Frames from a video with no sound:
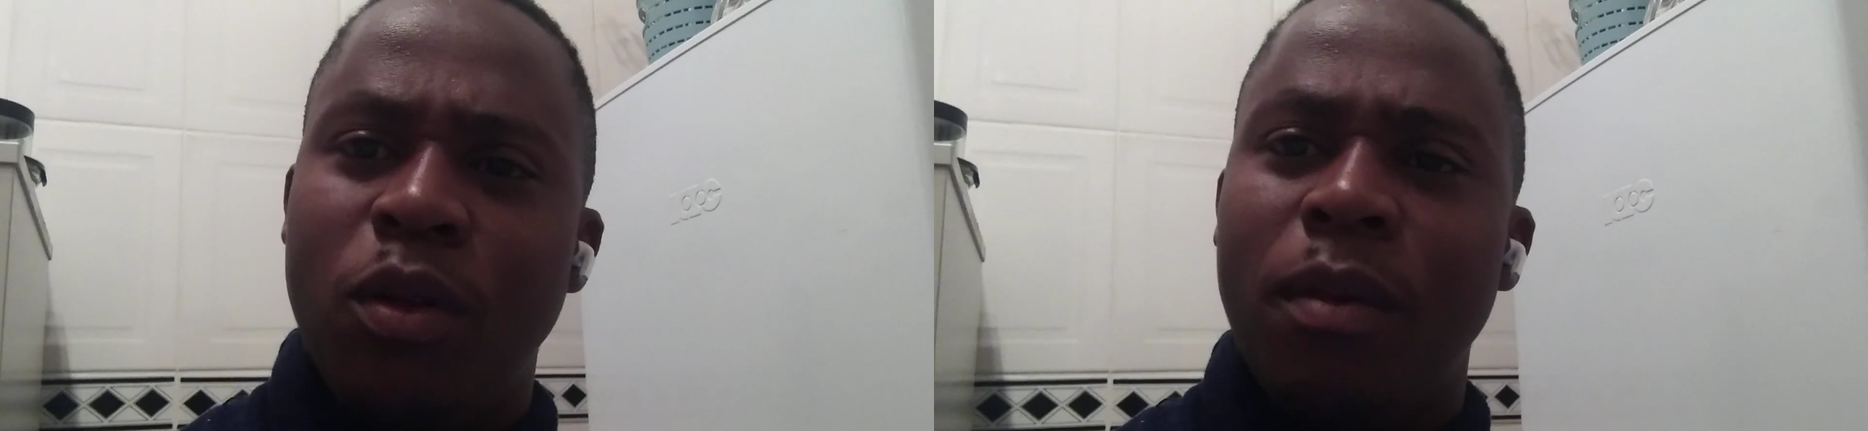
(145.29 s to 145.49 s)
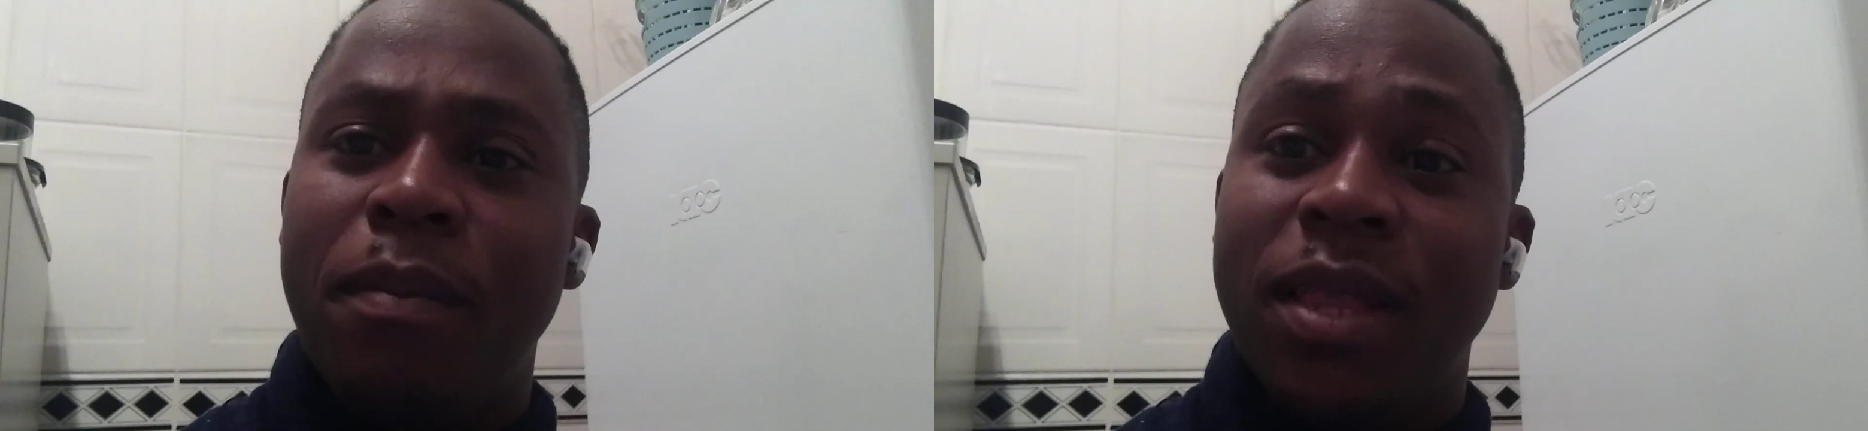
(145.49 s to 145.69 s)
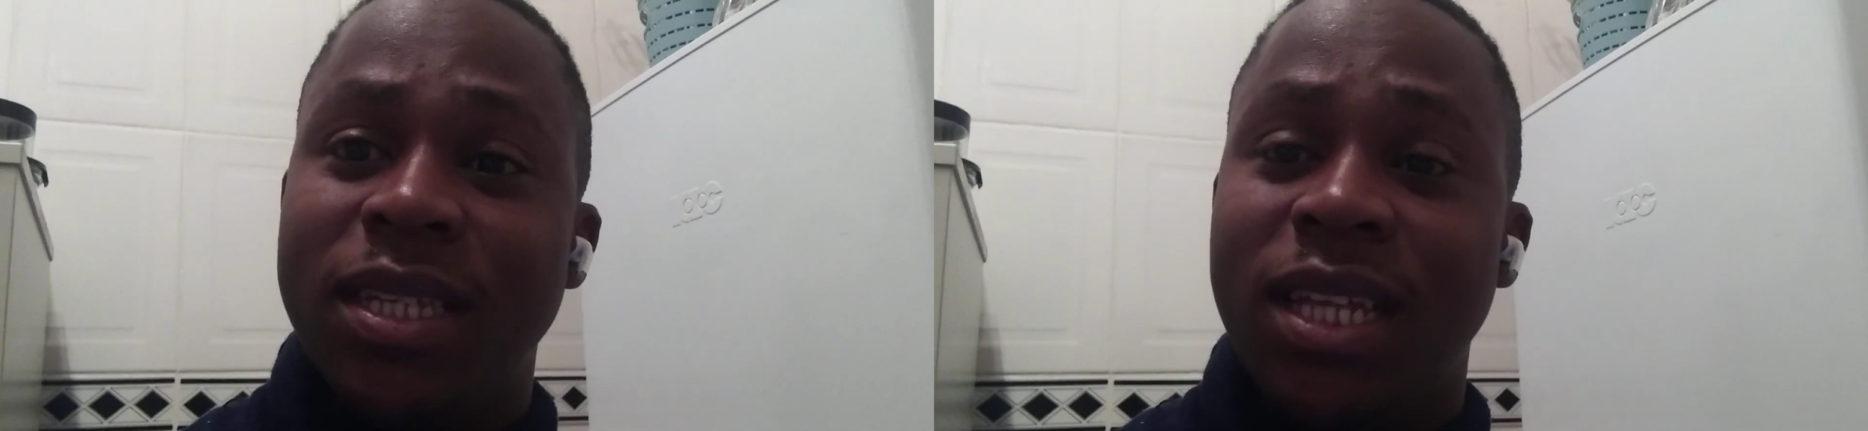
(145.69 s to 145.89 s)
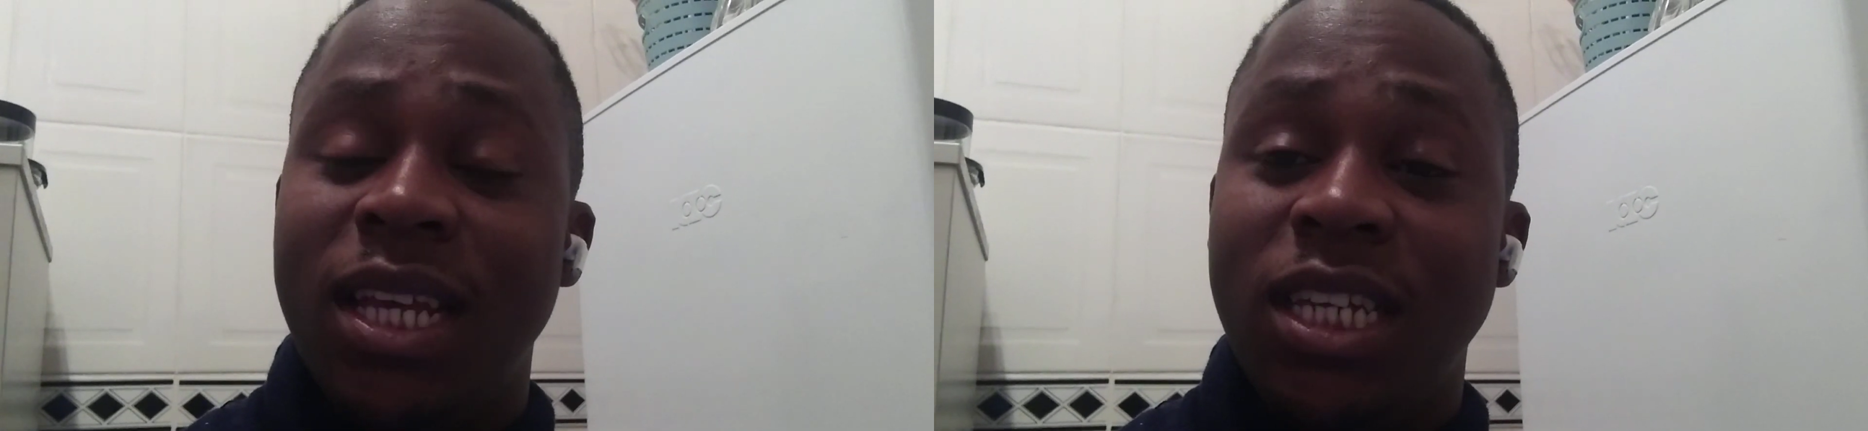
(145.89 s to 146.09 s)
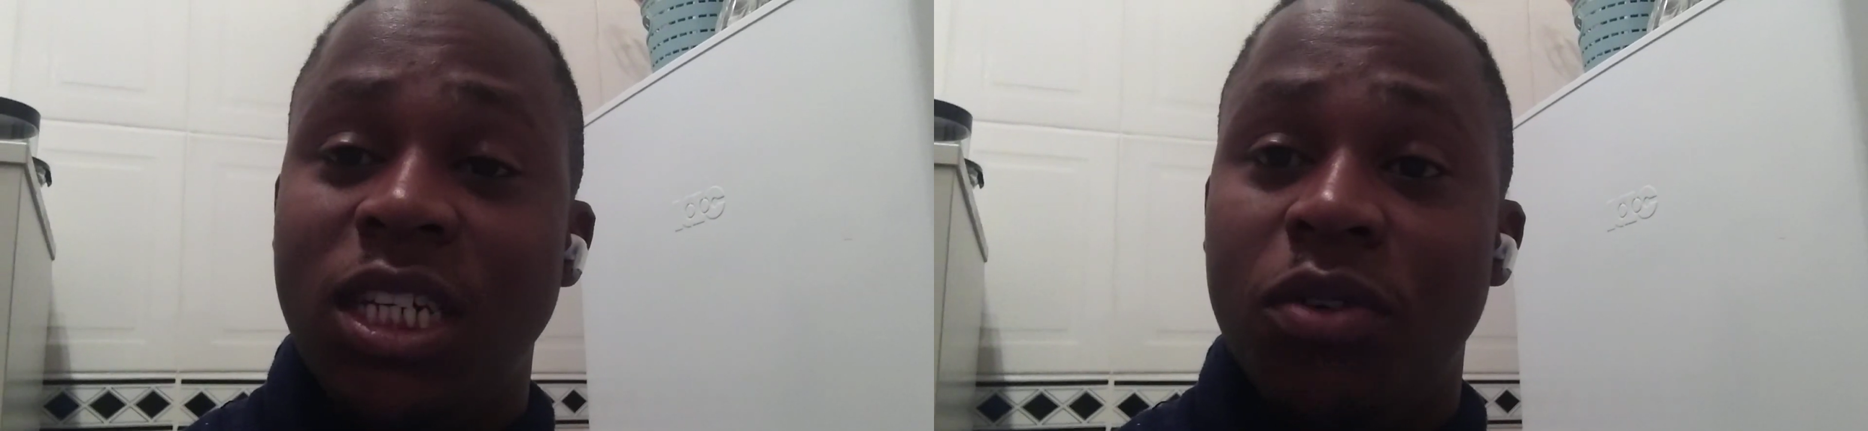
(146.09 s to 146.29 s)
Maybe there's an
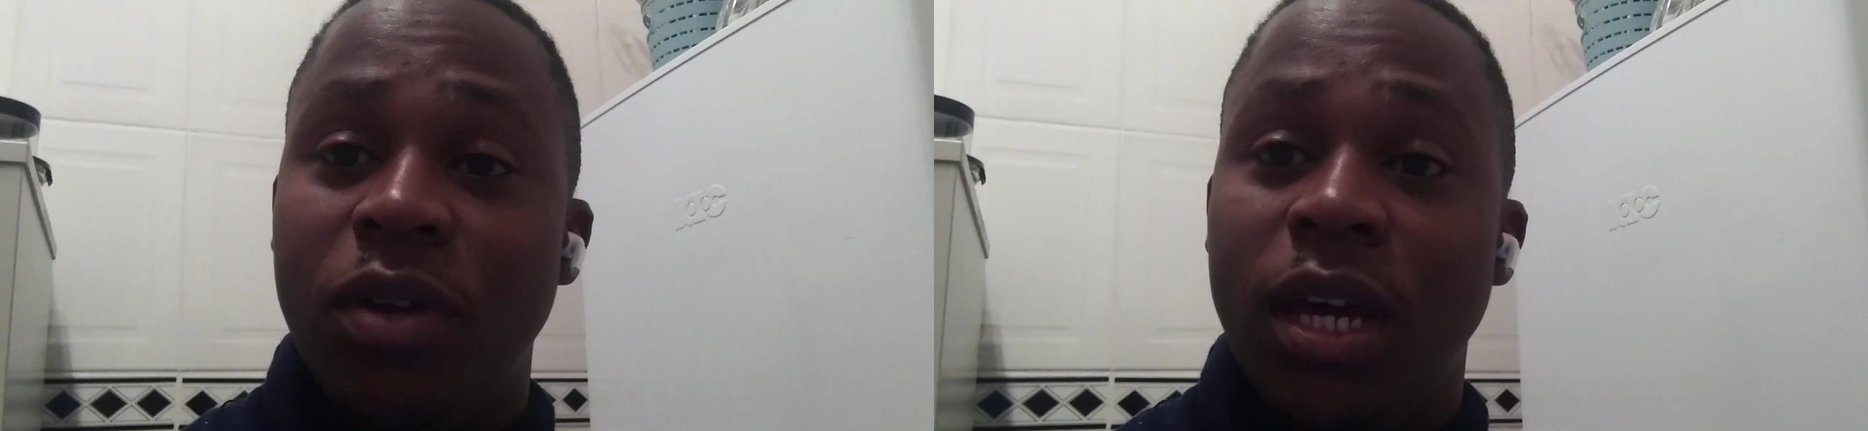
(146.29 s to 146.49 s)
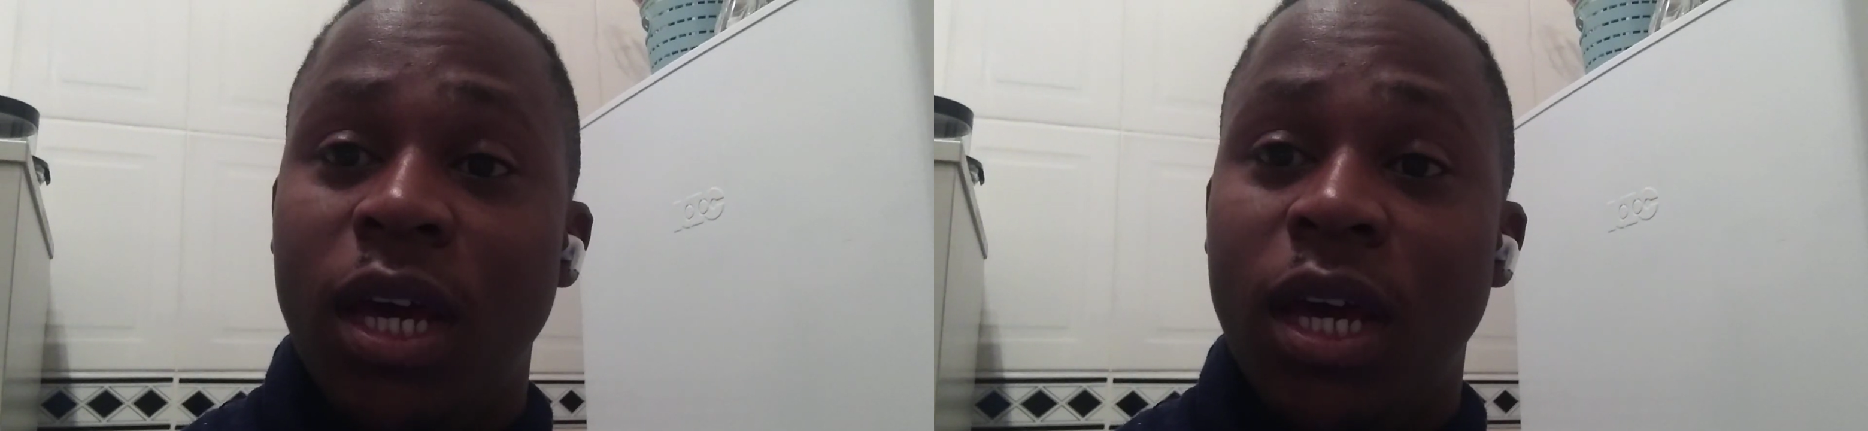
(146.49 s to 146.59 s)
injury.